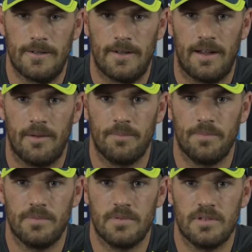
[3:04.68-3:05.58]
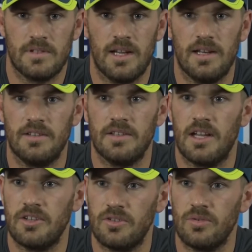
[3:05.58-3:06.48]
10
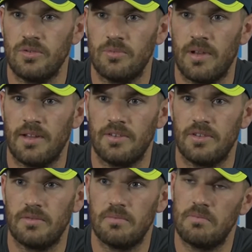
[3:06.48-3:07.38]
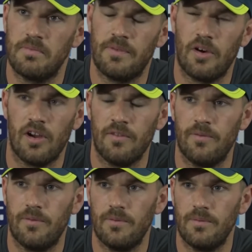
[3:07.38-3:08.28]
internationals plus five
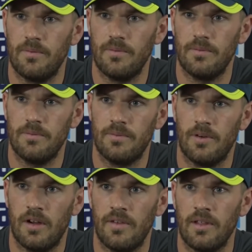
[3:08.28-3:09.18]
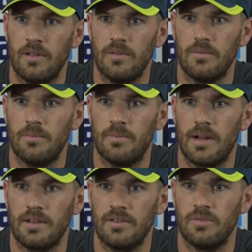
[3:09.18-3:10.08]
other
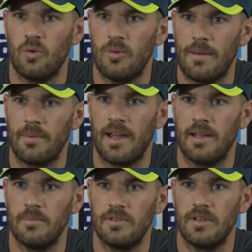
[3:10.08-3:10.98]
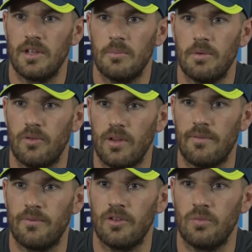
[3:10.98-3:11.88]
practice warm-up games before
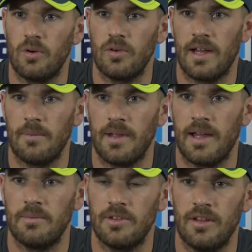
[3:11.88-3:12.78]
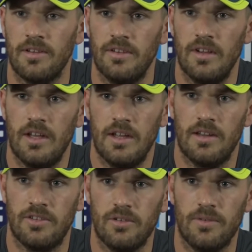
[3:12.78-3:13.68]
that first World Cup game. So
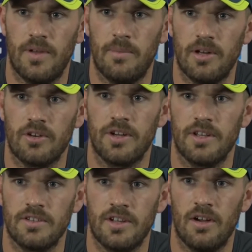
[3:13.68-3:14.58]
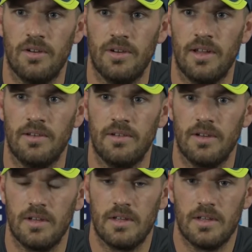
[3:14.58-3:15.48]
there's still a fair bit of cricket to go, and
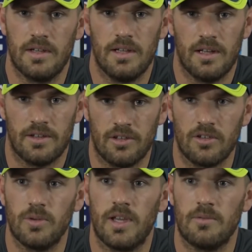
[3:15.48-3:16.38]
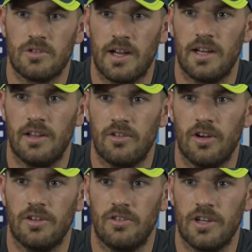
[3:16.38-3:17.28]
as long as we keep tracking in the
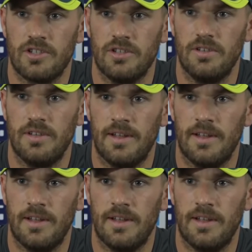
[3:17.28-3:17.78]
right direction